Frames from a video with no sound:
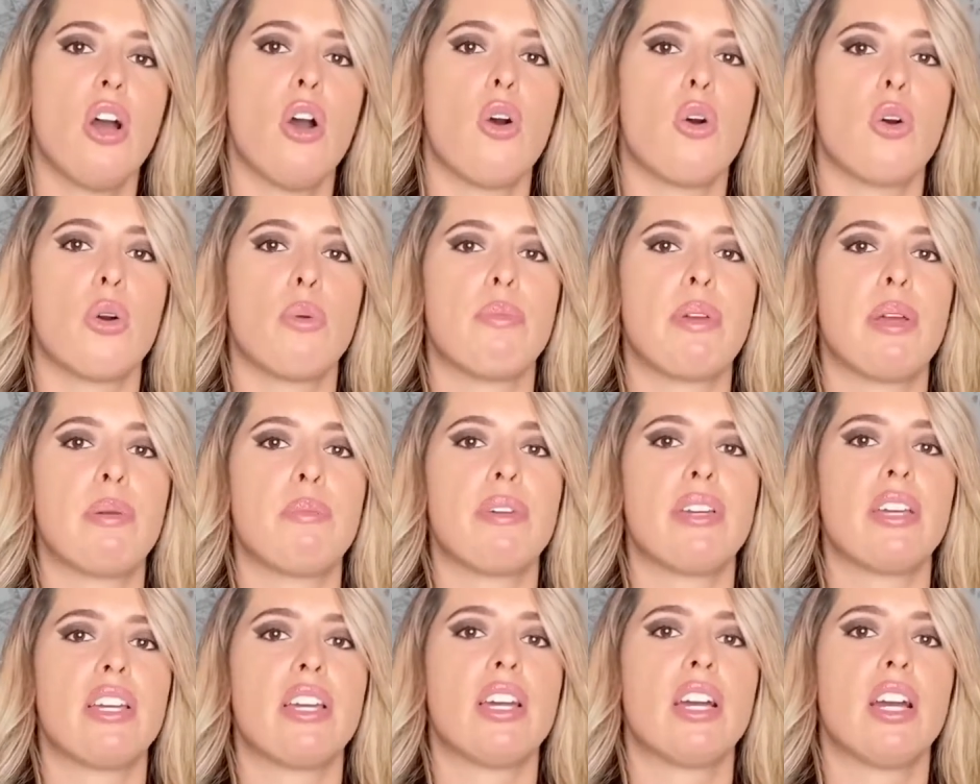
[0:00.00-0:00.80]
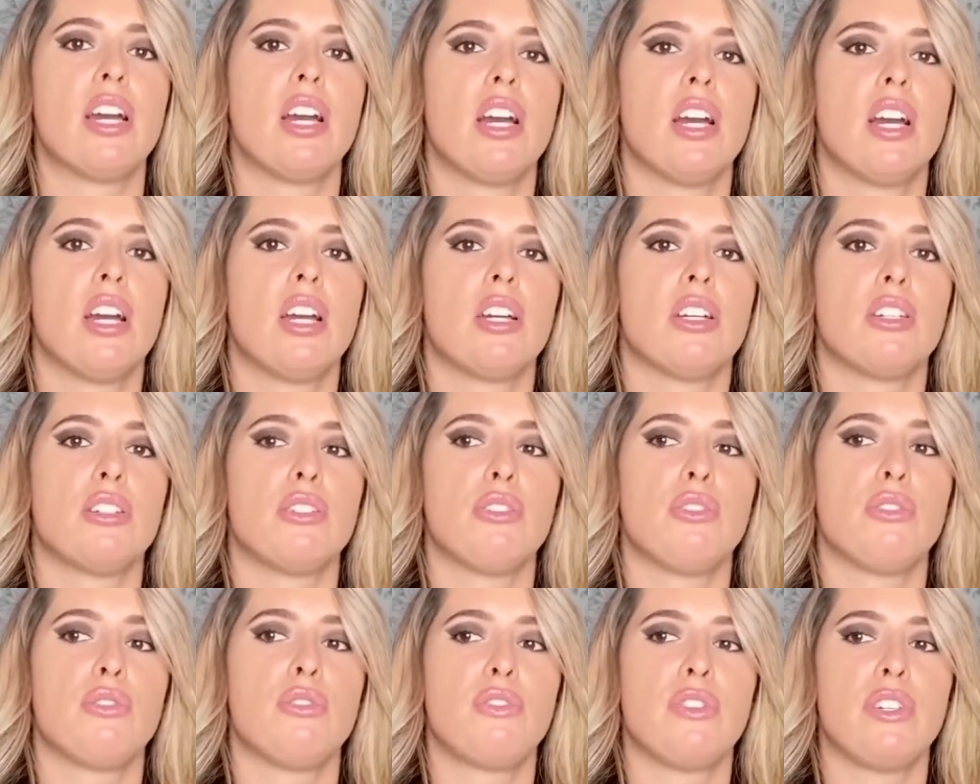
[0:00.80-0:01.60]
Or maybe
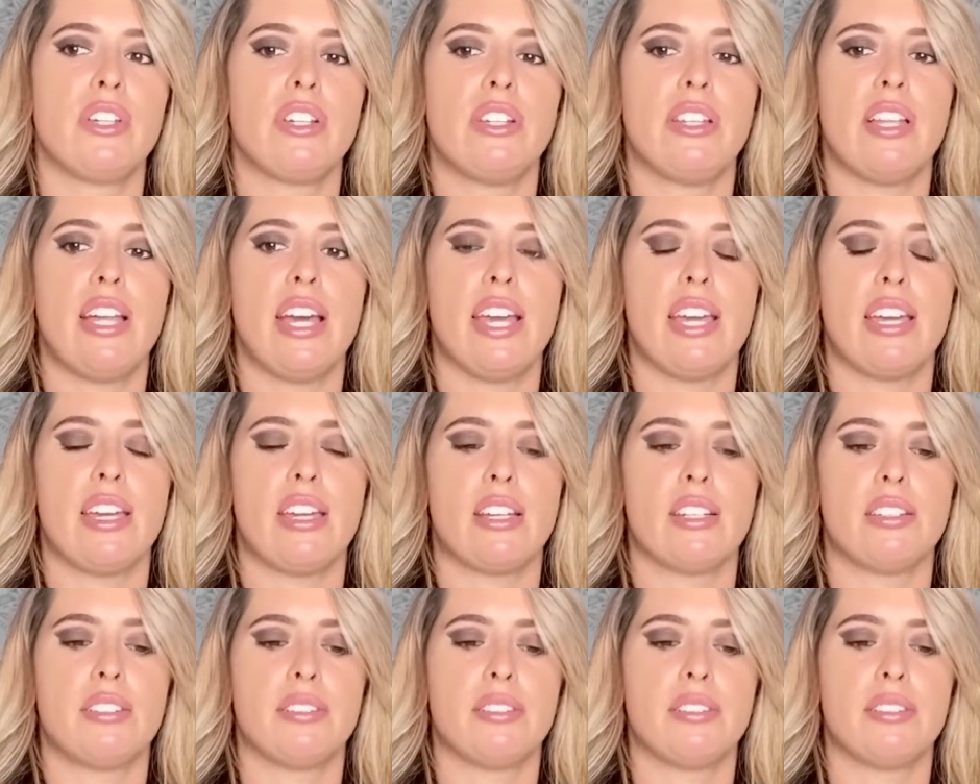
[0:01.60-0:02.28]
you feel like